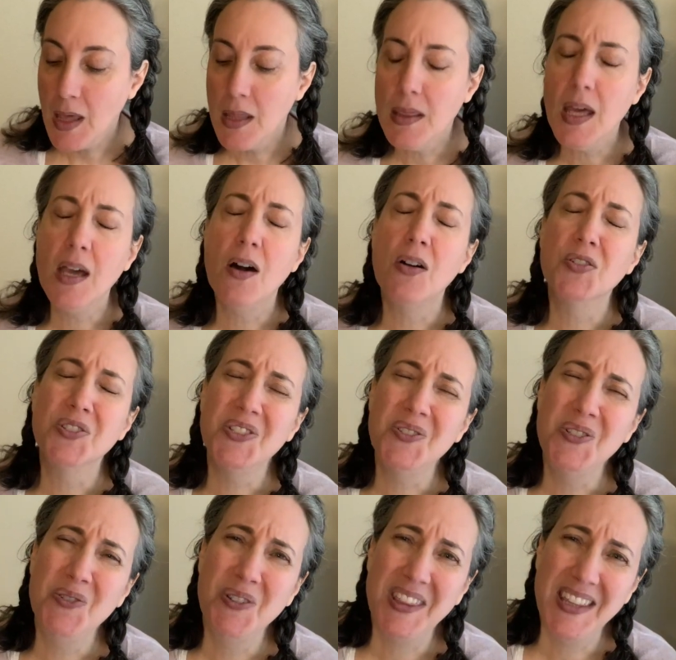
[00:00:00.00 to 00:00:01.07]
They also
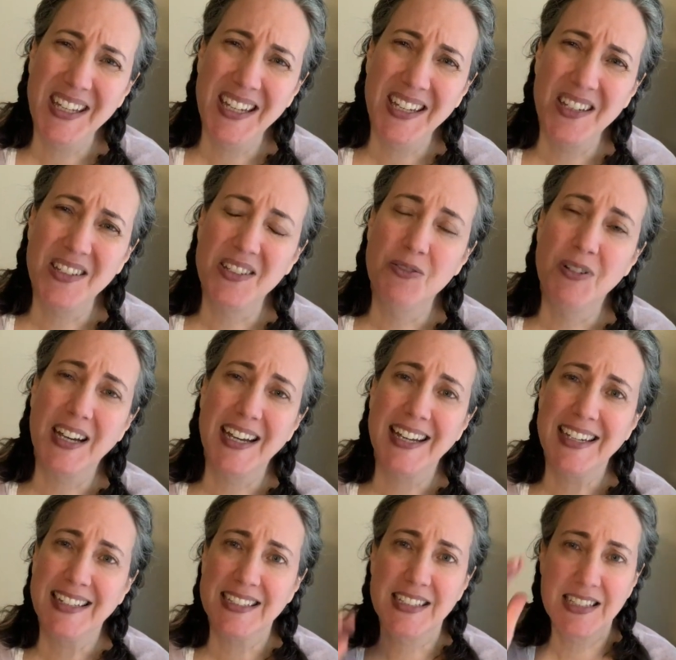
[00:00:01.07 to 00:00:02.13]
do a thing, you
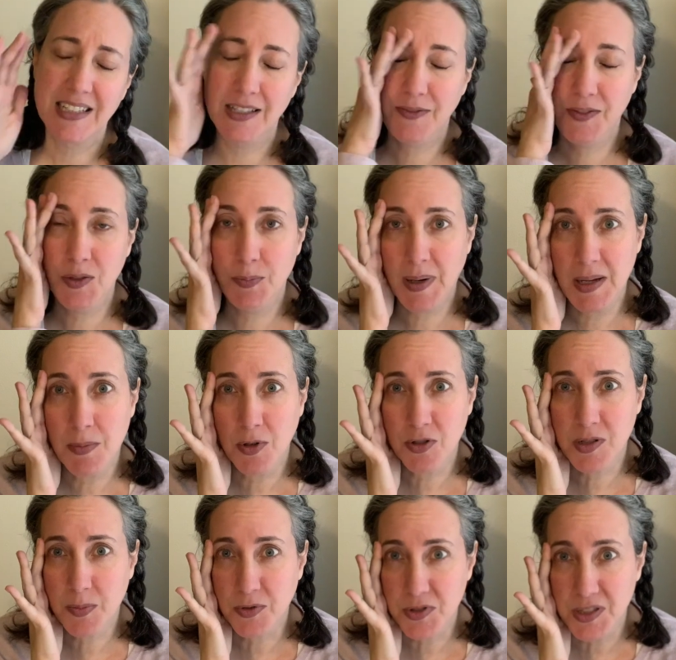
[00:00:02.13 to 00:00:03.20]
guys, if you buy
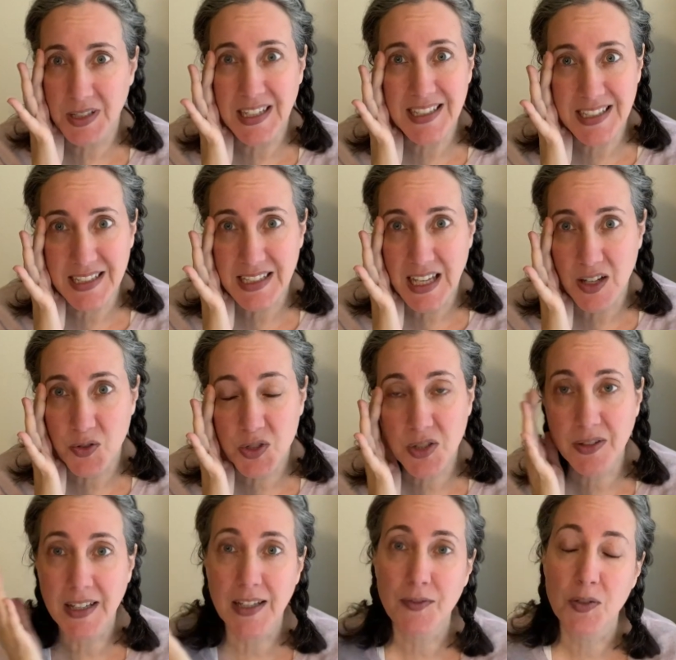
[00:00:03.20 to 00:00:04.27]
multiples, you get discounts. So
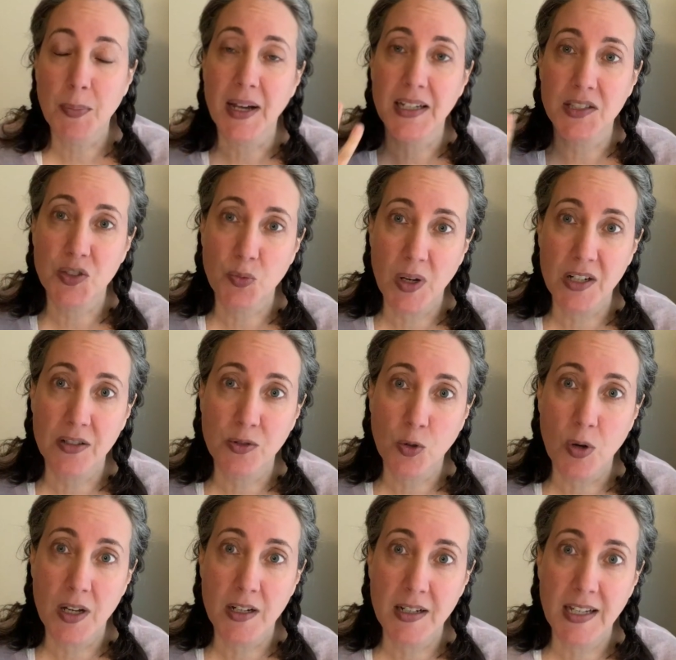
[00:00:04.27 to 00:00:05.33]
like if you're buying sweater
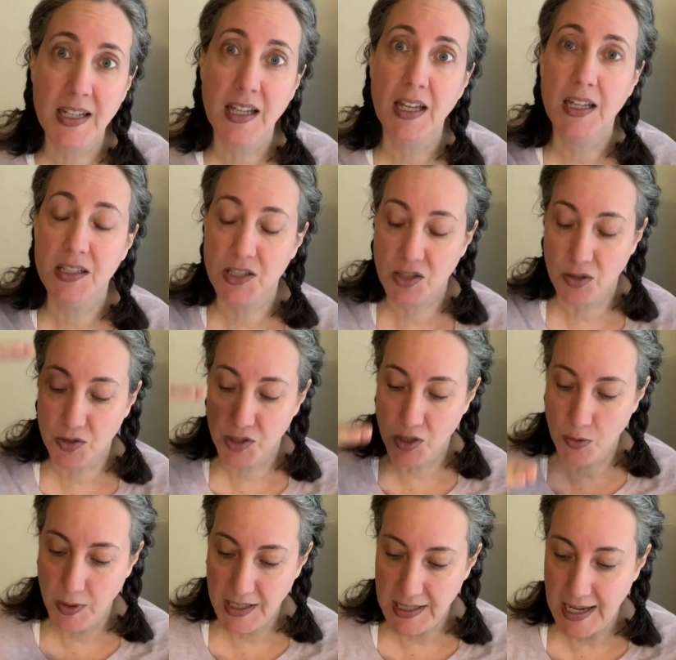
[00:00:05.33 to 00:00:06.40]
quantity, it starts
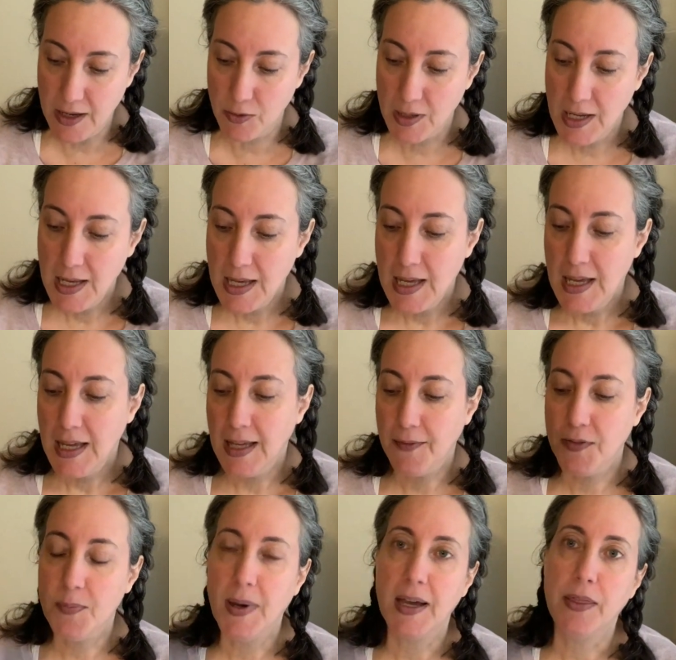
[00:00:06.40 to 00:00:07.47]
going down. If
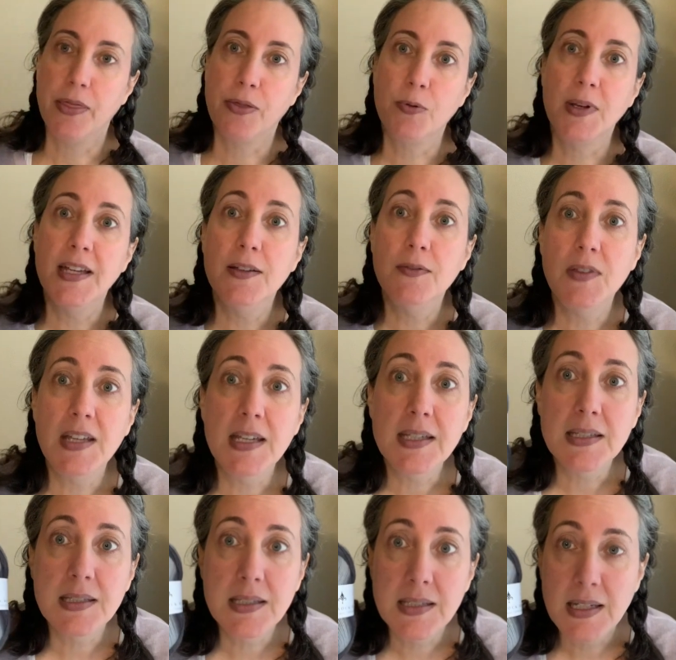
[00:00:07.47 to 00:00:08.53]
you buy 3 of
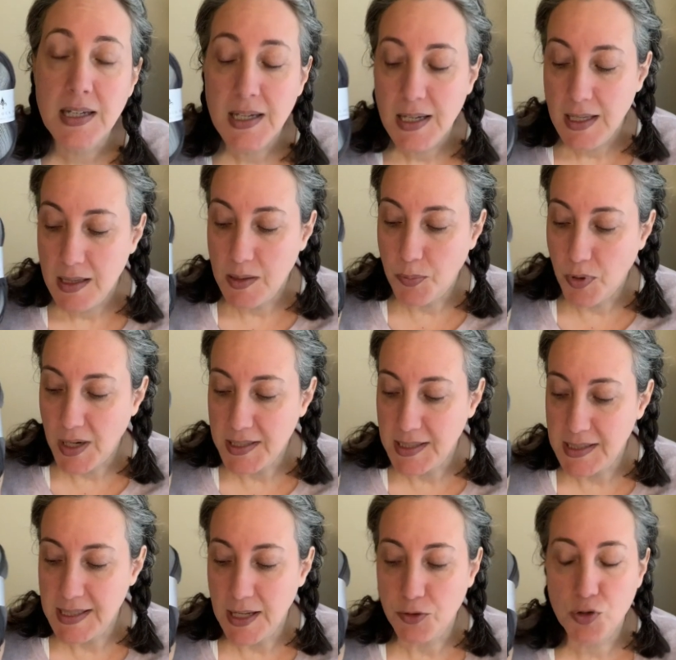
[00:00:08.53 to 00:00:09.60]
these, the price is
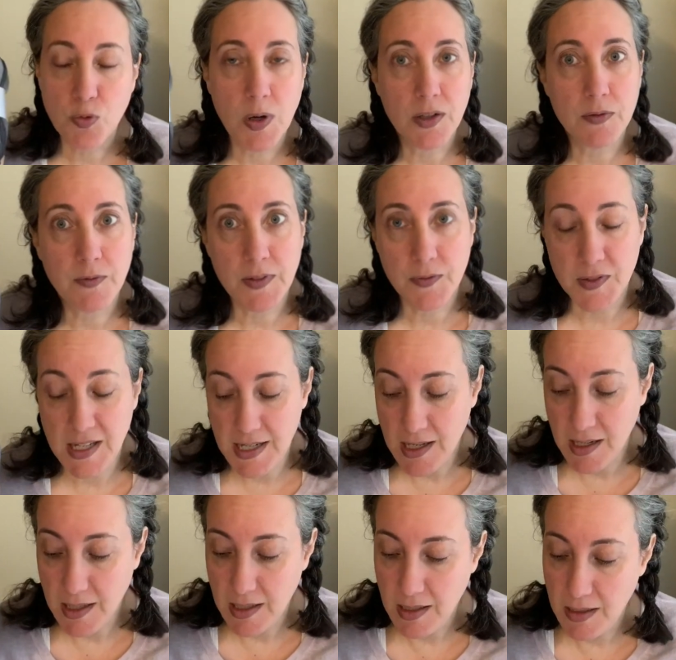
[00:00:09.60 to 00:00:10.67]
now
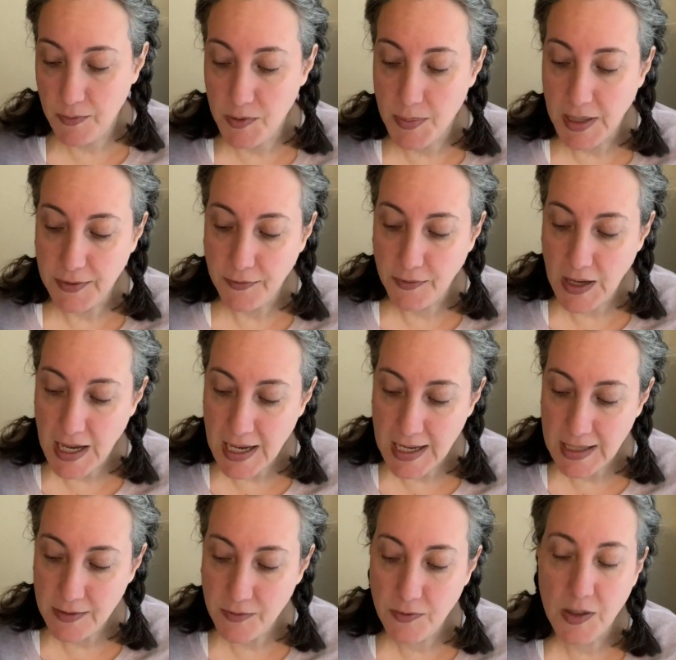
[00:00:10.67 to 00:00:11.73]
$12.59. If you buy
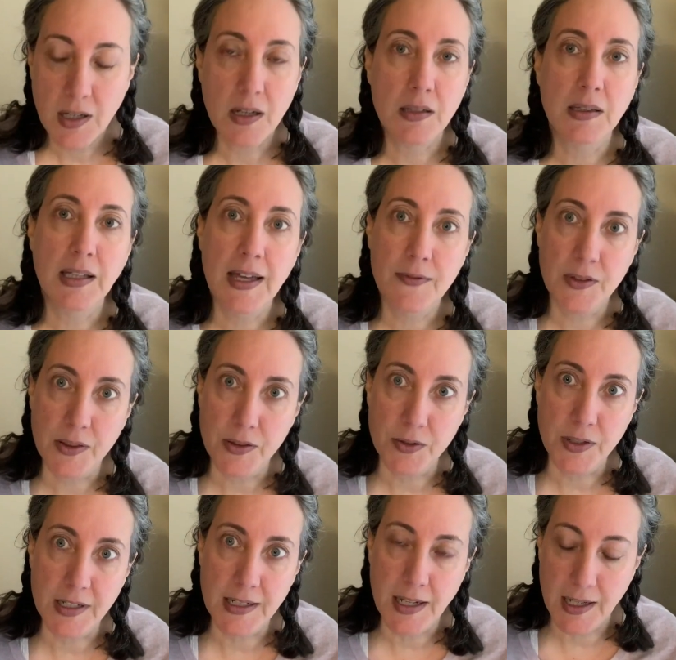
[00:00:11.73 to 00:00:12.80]
5,
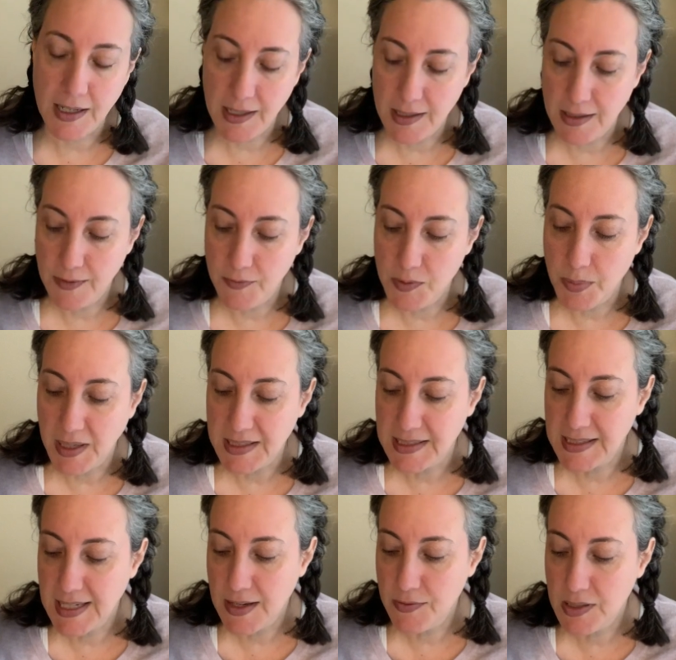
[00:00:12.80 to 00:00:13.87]
$11.39. If you buy
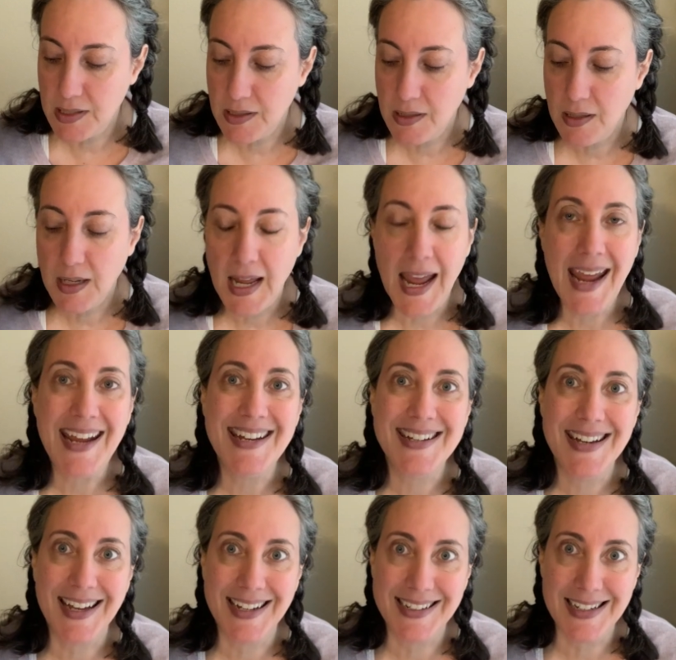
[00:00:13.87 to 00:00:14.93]
7,
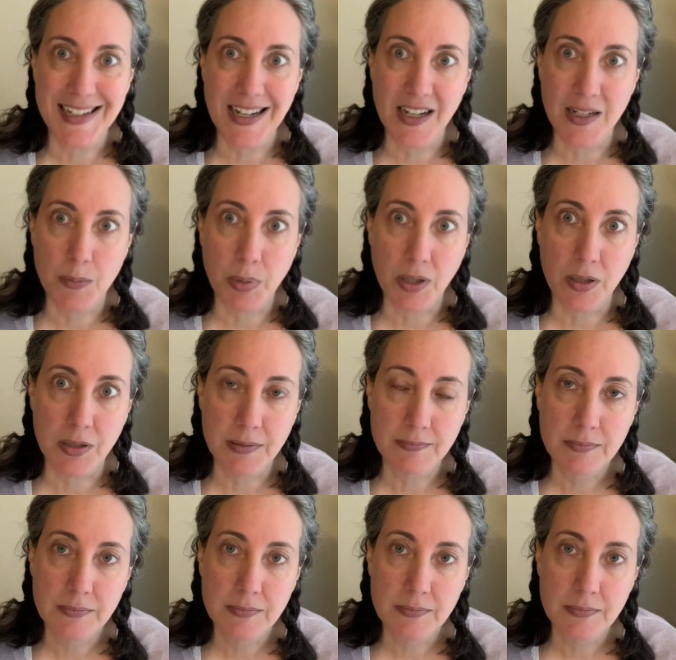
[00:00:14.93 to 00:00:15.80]
$8.99 a ball.